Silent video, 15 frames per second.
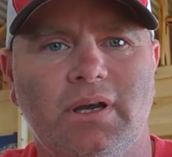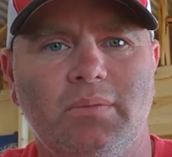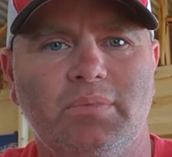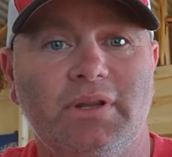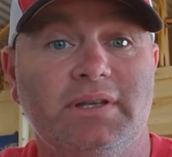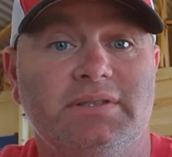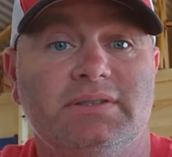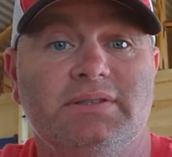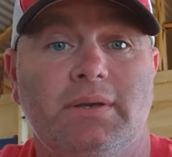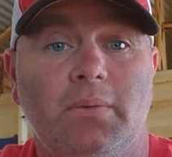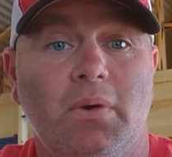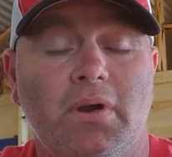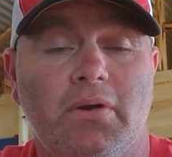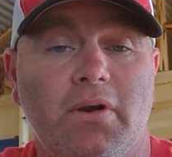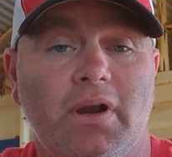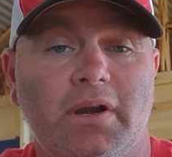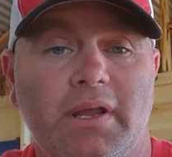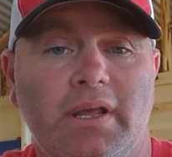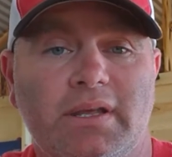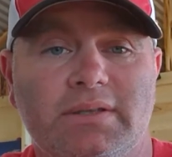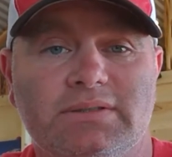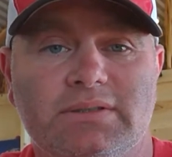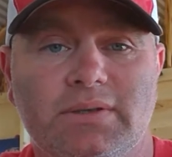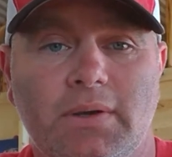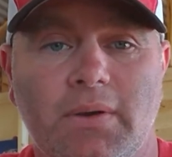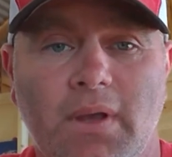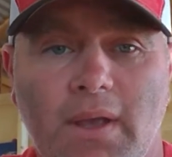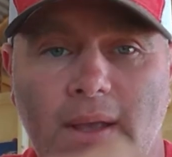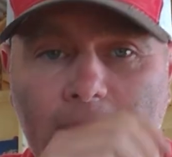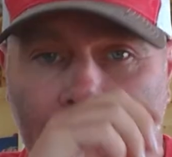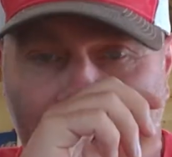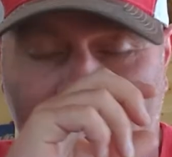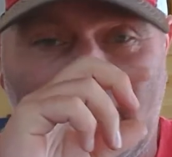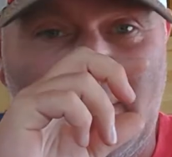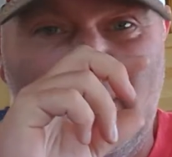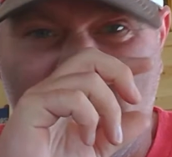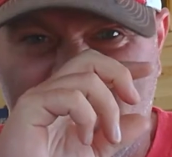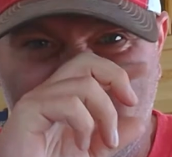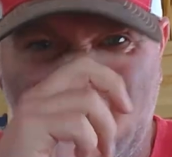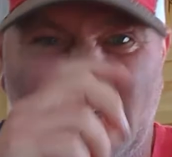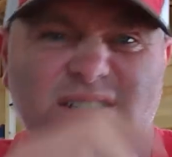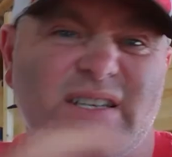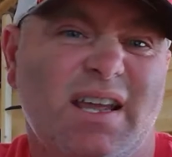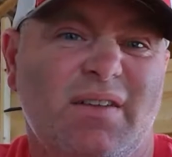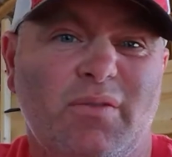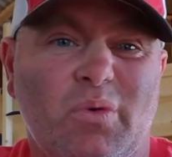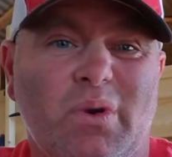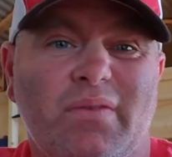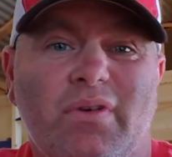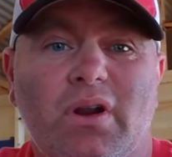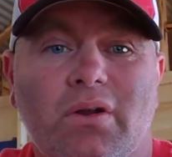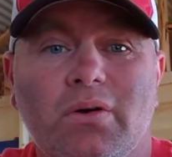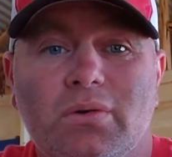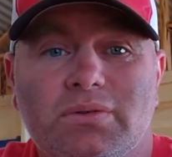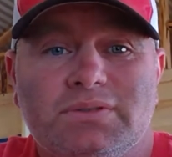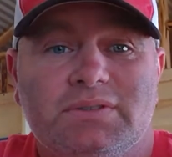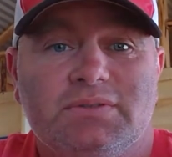places that water already is. So that's kind of one of our goals,